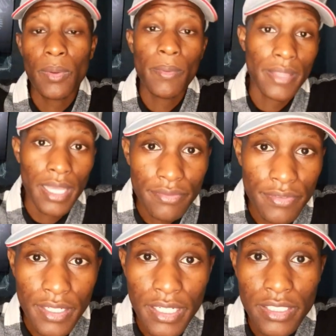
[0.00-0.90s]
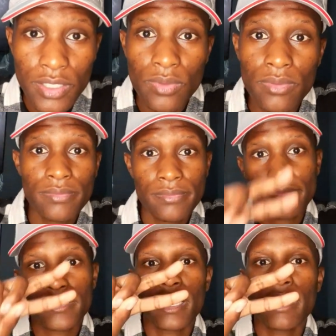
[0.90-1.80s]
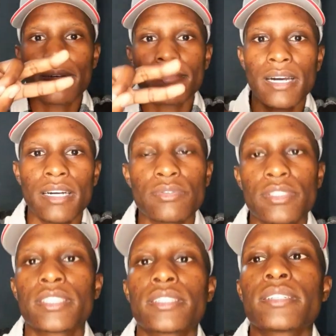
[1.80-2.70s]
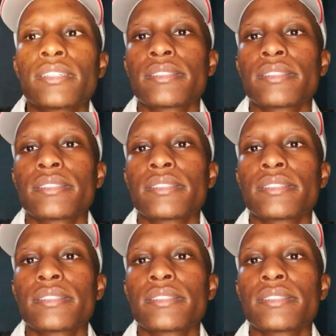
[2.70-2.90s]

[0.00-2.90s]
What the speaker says: Without further ado, I'm out.